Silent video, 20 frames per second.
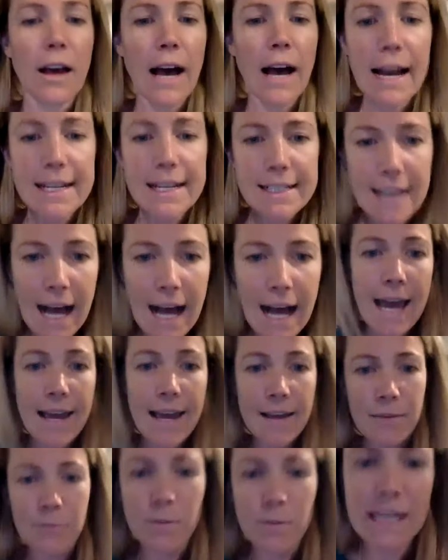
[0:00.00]
i
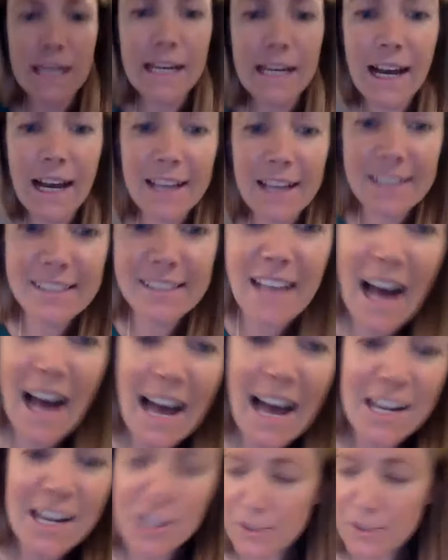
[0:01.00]
die because i just